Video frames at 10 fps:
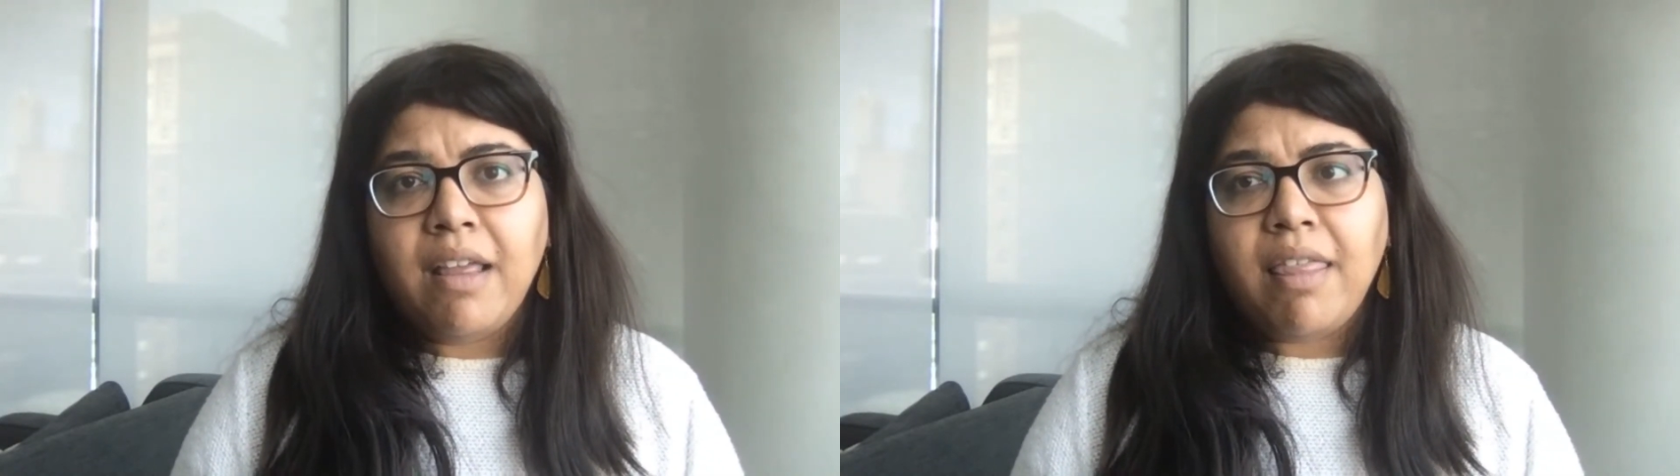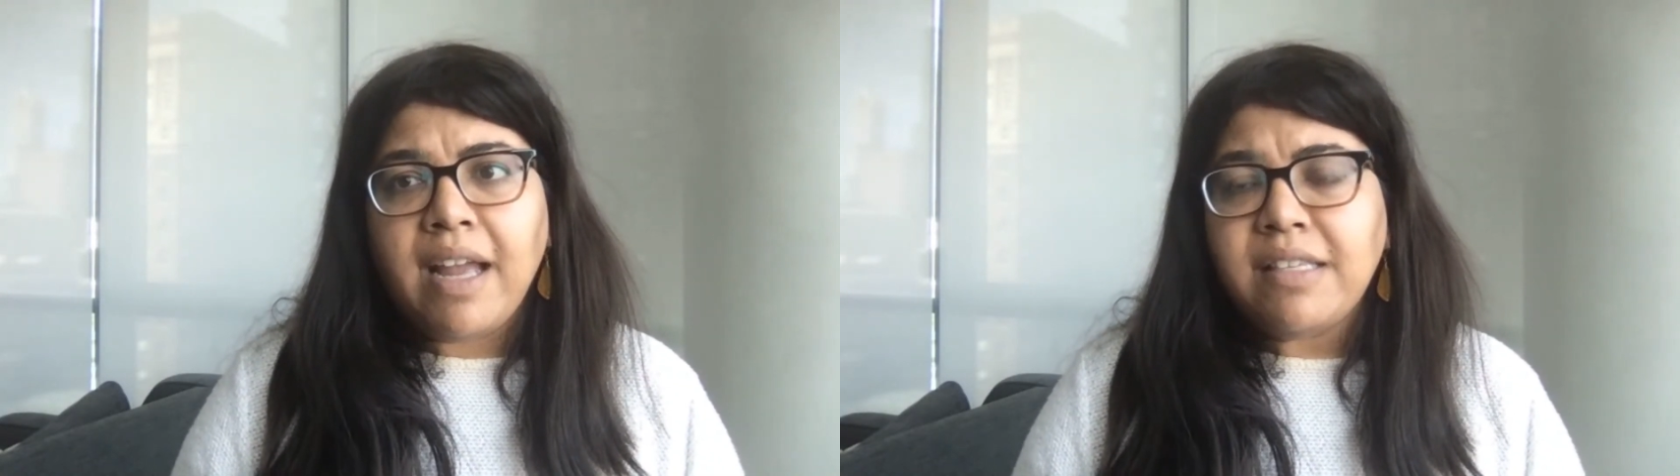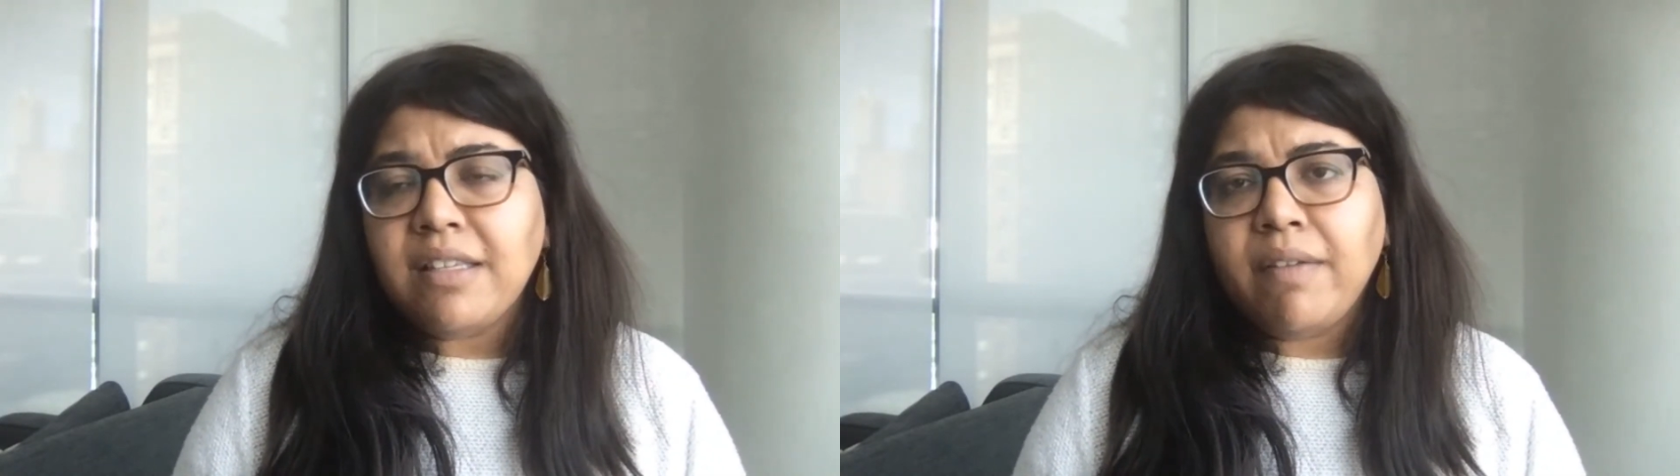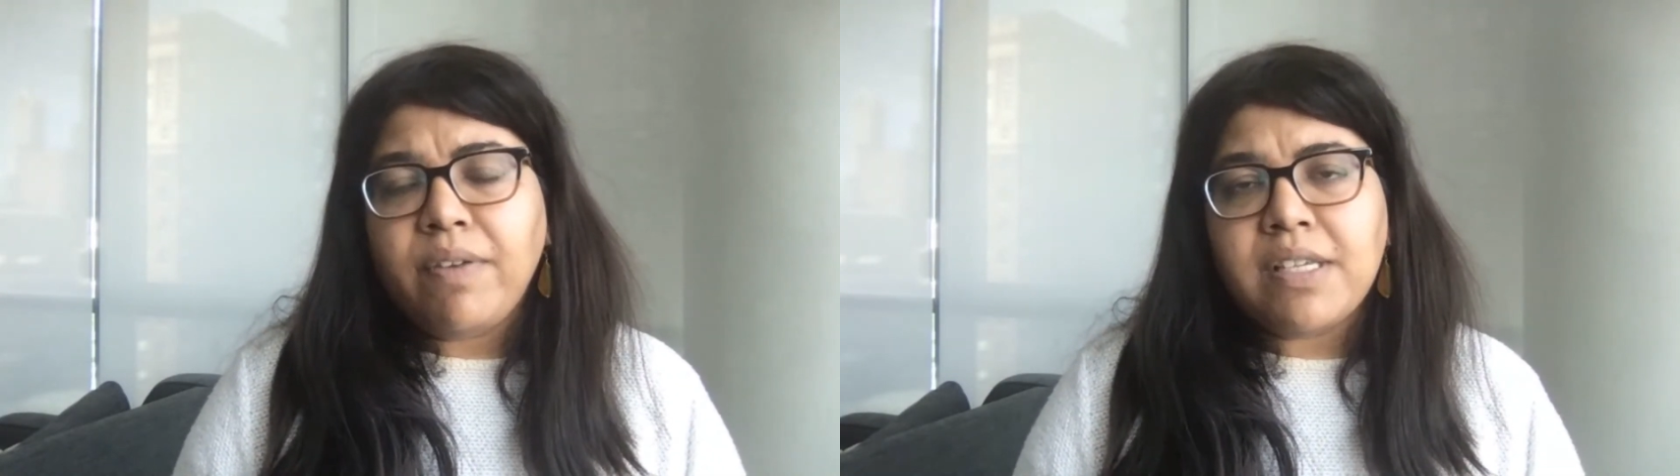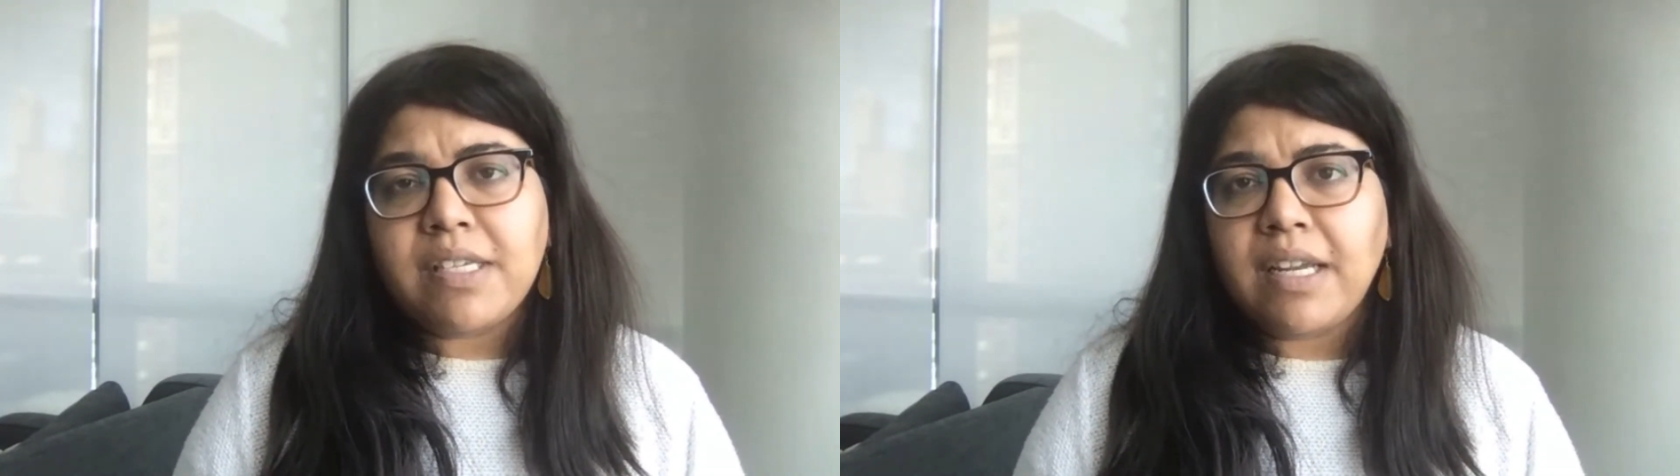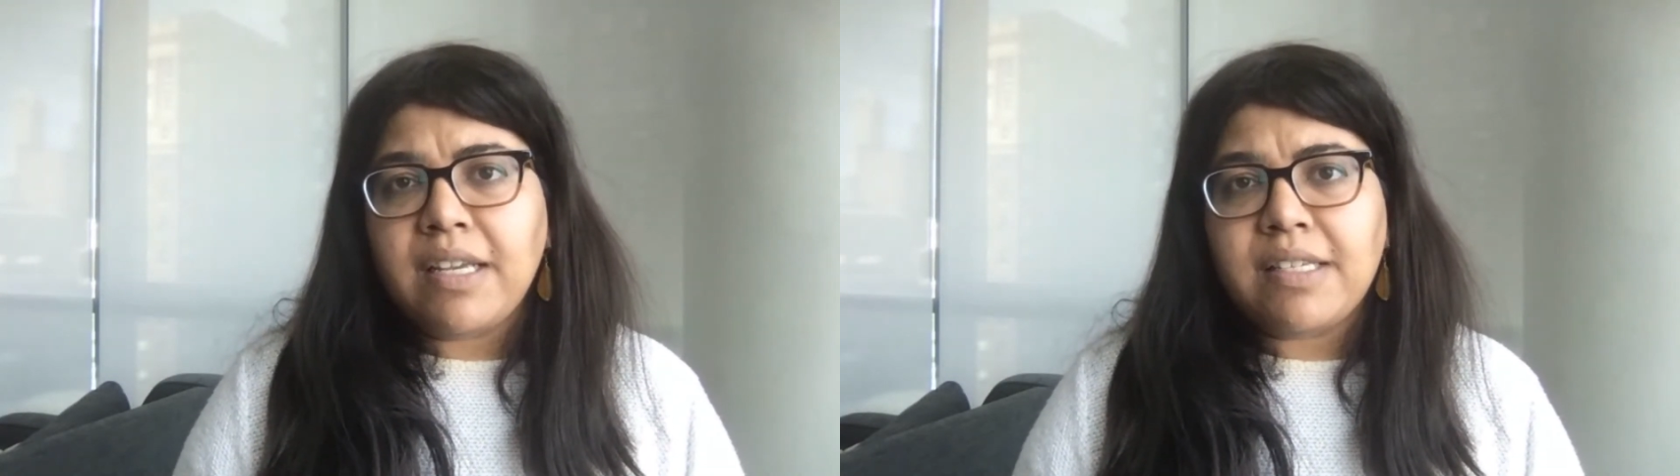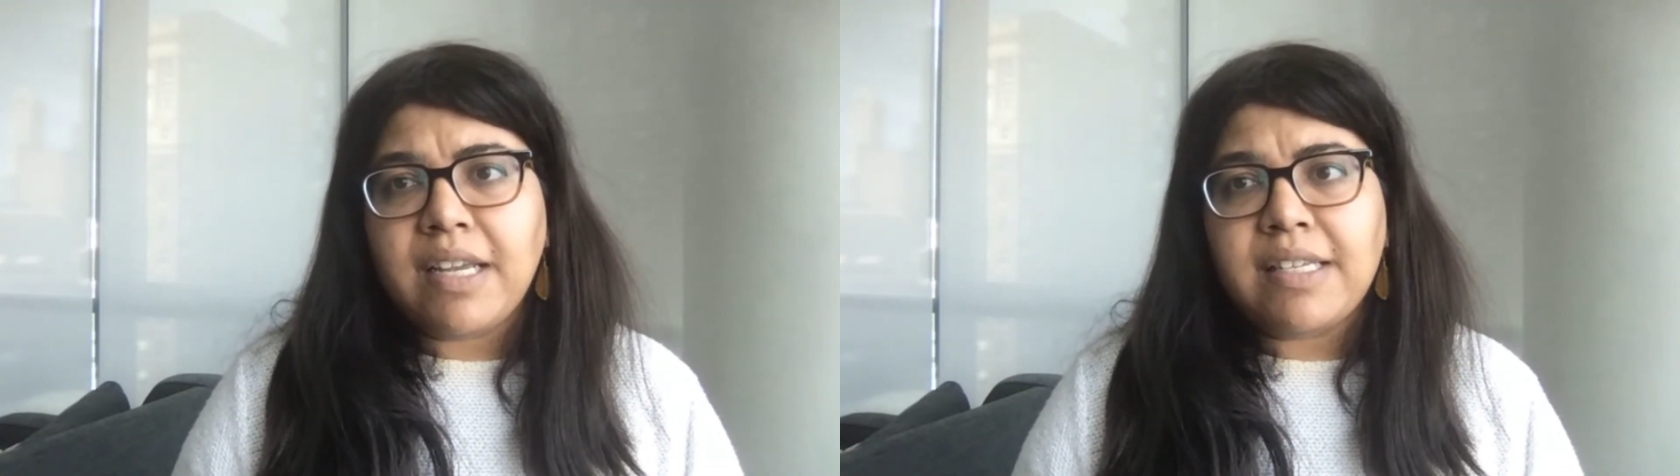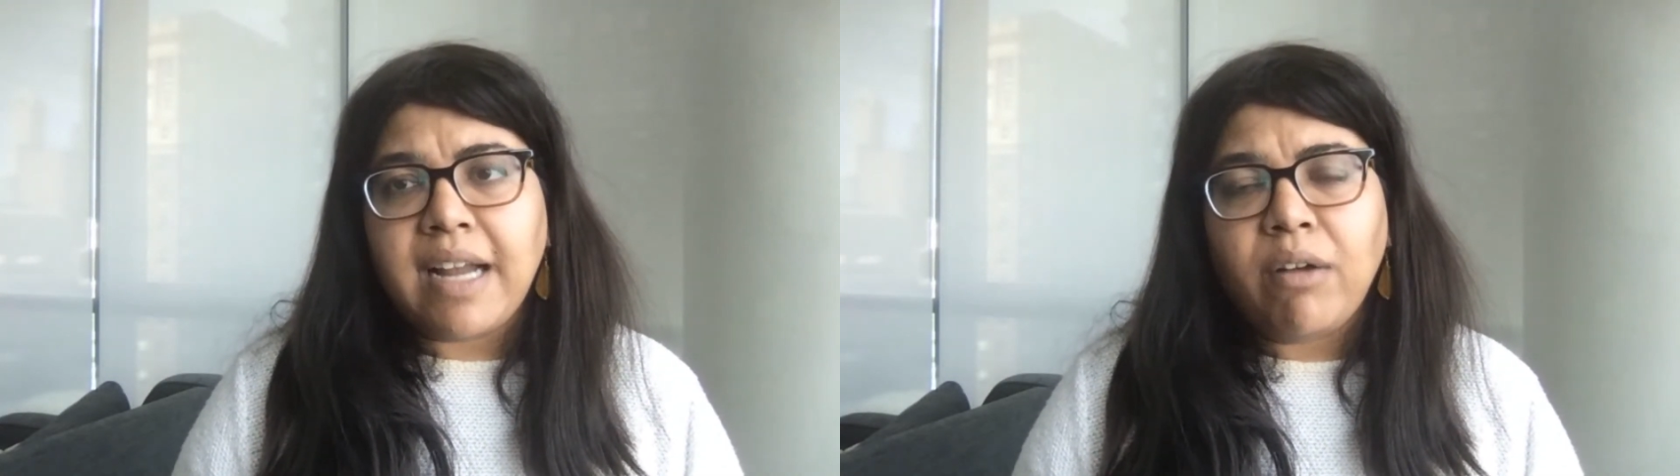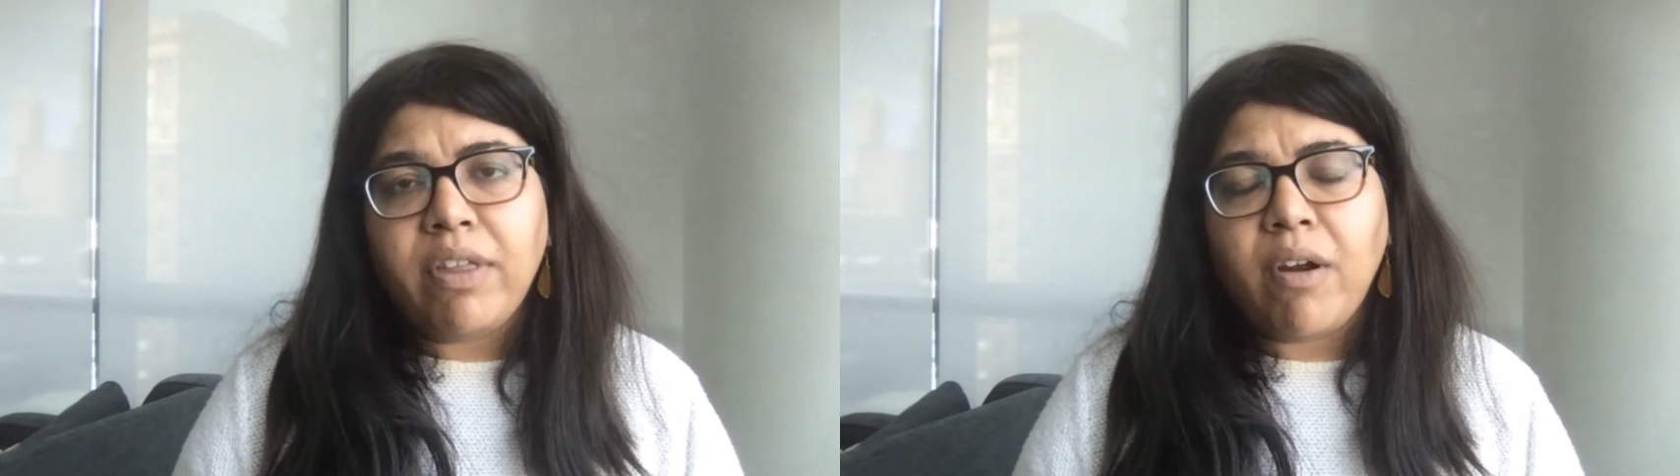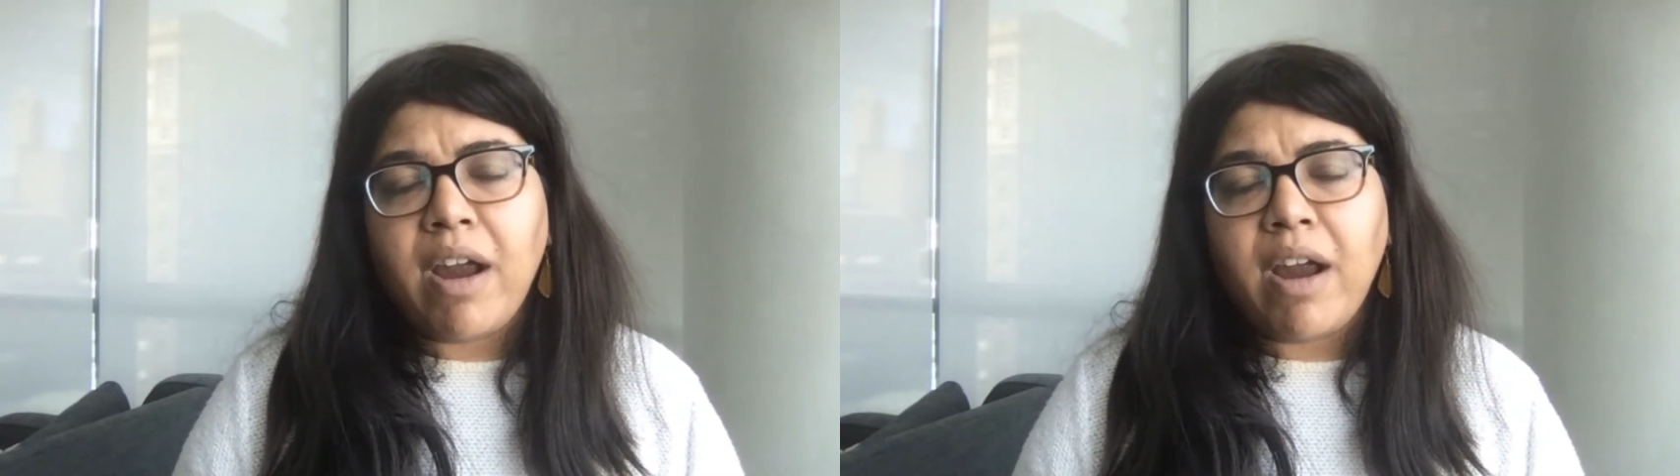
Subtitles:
that stuff is out there,